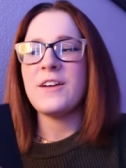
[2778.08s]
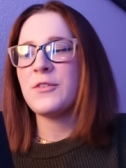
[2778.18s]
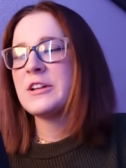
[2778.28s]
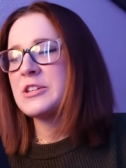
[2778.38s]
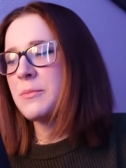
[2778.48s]
I've
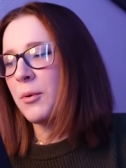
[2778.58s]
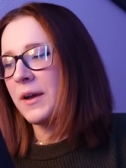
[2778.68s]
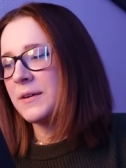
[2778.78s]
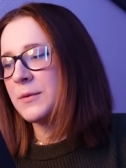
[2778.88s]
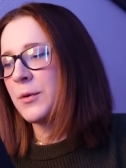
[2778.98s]
reached the
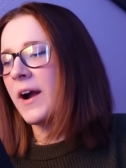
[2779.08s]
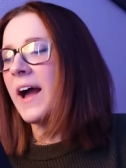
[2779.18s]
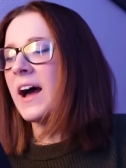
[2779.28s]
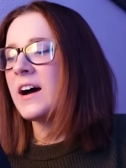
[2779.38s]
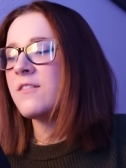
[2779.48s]
point where I
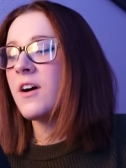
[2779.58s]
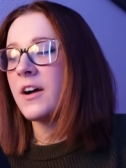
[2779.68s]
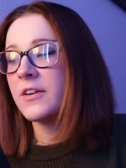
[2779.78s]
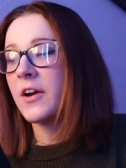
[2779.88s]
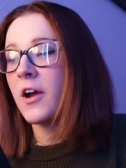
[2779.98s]
have
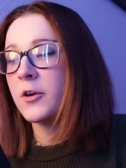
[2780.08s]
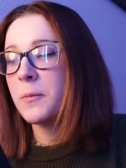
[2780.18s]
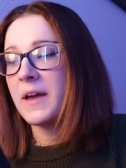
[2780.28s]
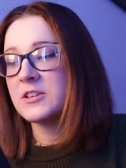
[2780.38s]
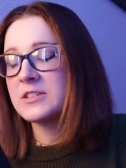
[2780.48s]
under
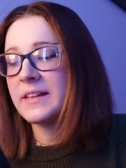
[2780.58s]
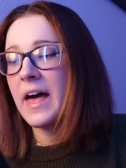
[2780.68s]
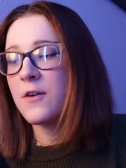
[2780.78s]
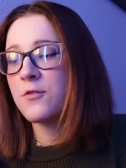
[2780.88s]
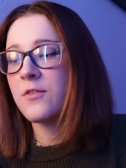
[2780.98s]
100 pages
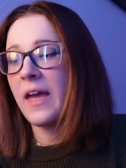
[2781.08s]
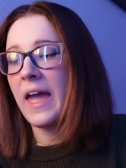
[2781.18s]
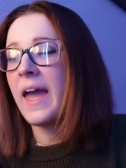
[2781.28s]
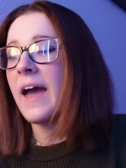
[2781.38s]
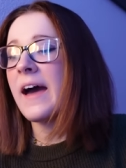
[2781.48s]
left,
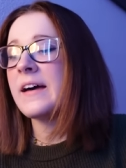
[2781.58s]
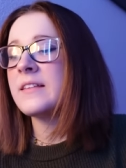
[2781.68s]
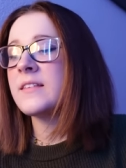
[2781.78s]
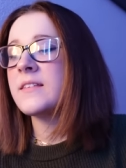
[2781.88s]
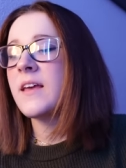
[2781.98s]

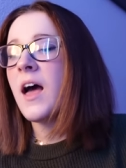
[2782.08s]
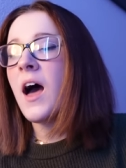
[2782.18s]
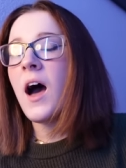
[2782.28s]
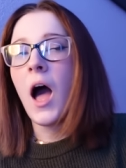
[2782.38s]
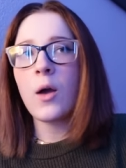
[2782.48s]
and
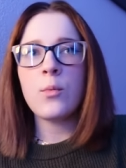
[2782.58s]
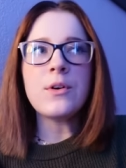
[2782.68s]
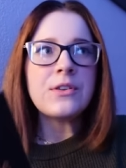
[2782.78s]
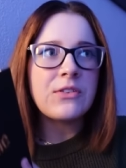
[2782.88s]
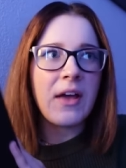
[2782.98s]
I
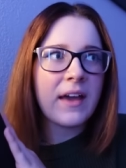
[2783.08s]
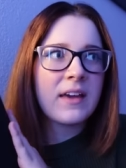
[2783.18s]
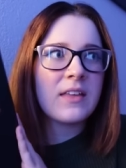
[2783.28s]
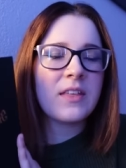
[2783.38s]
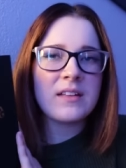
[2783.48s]
will
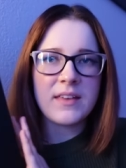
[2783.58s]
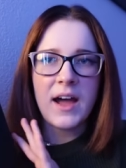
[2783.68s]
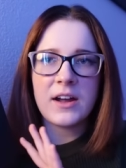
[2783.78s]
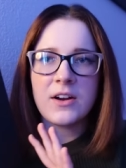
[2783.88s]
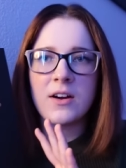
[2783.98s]
say the
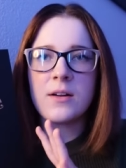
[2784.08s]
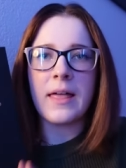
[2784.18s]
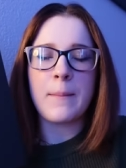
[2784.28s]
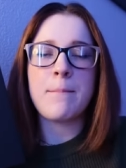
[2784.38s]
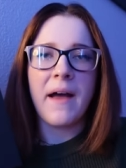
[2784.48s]
entire
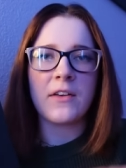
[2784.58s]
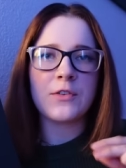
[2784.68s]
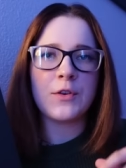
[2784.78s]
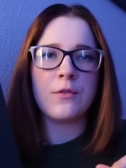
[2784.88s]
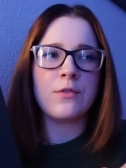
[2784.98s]
like
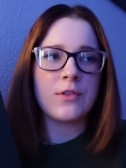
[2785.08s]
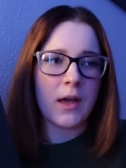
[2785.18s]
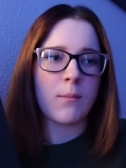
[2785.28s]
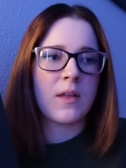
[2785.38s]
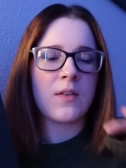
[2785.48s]
massive
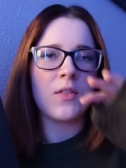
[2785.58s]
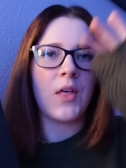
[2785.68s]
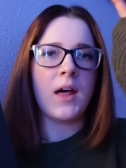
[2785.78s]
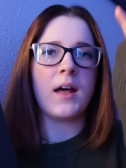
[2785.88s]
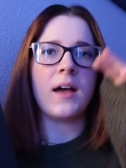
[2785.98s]
segment
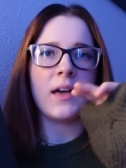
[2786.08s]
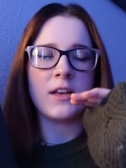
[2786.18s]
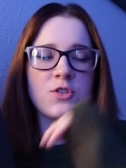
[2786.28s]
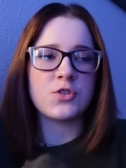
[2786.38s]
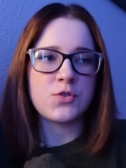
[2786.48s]
that I
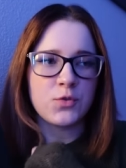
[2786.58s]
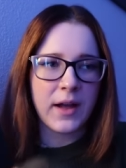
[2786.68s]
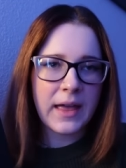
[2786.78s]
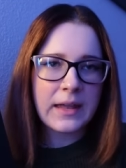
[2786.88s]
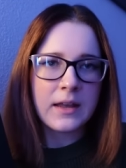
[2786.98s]
had just
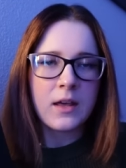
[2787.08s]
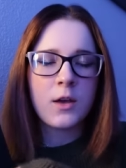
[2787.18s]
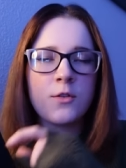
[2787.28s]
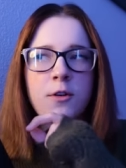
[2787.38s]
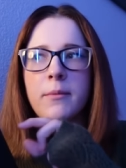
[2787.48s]
read
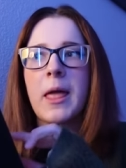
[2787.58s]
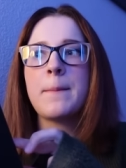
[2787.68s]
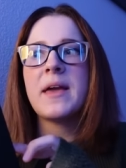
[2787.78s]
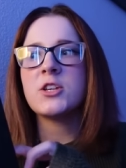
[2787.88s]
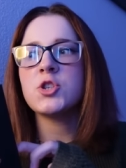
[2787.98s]
from like
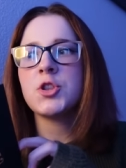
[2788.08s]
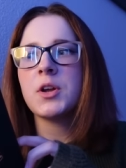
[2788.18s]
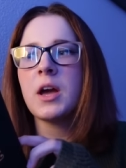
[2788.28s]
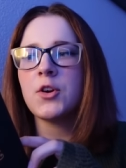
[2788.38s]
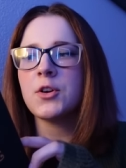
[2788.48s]
page
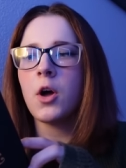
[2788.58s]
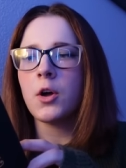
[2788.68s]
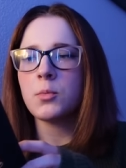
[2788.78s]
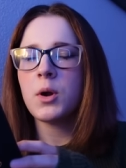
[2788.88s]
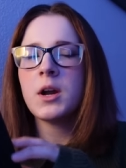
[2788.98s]
300
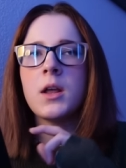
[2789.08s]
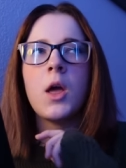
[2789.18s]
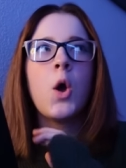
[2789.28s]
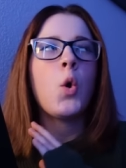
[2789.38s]
onward